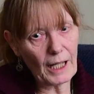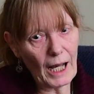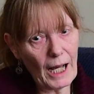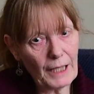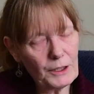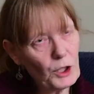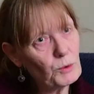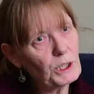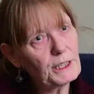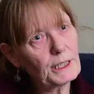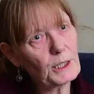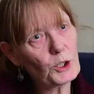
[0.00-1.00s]
I
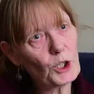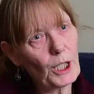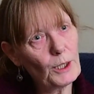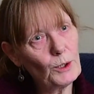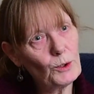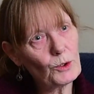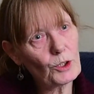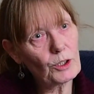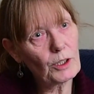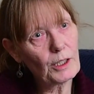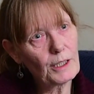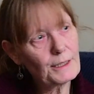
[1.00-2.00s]
noticed this change
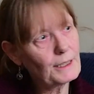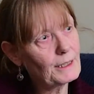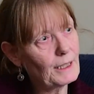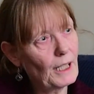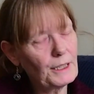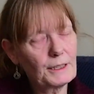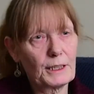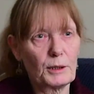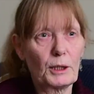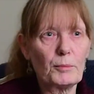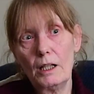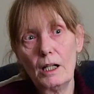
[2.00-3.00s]
in society,
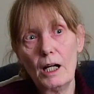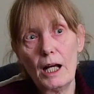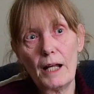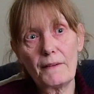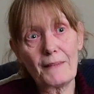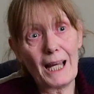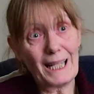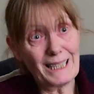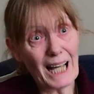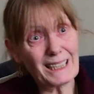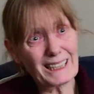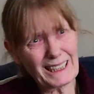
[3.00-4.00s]
that a
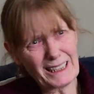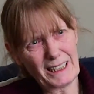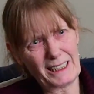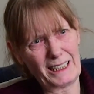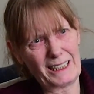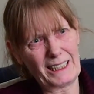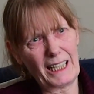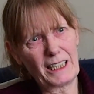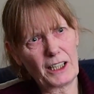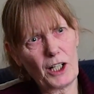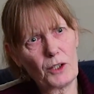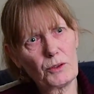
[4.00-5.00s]
nastiness had
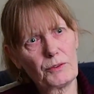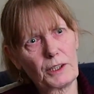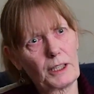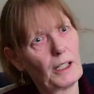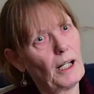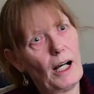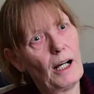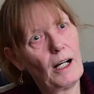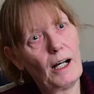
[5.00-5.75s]
taken over that